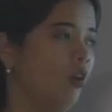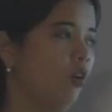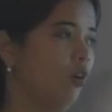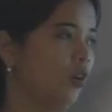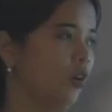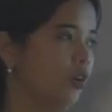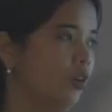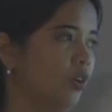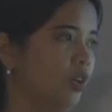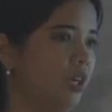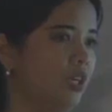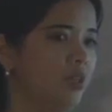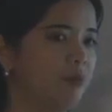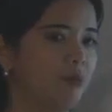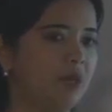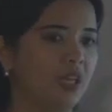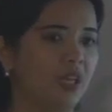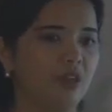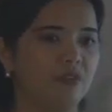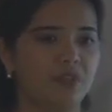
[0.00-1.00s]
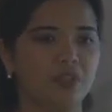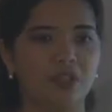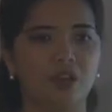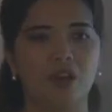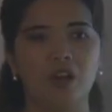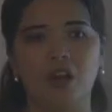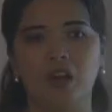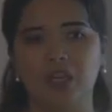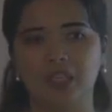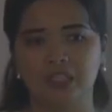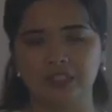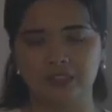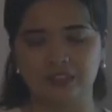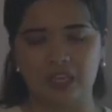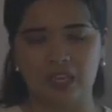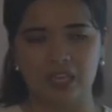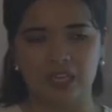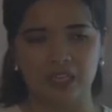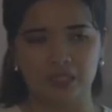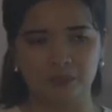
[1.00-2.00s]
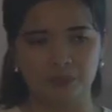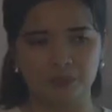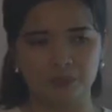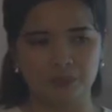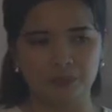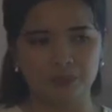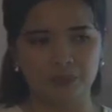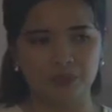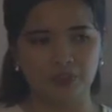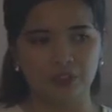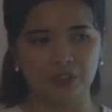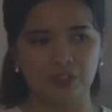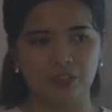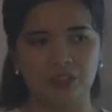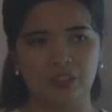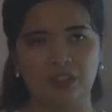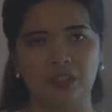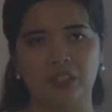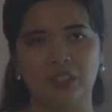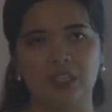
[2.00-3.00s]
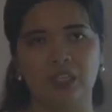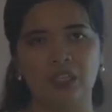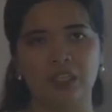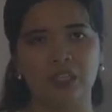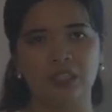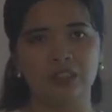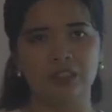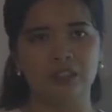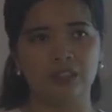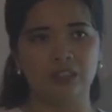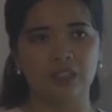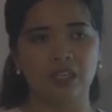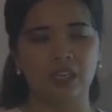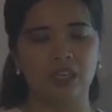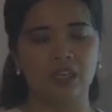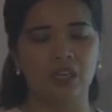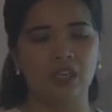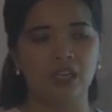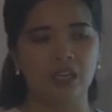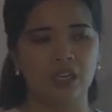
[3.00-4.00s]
or you're gonna be having a hard time learning the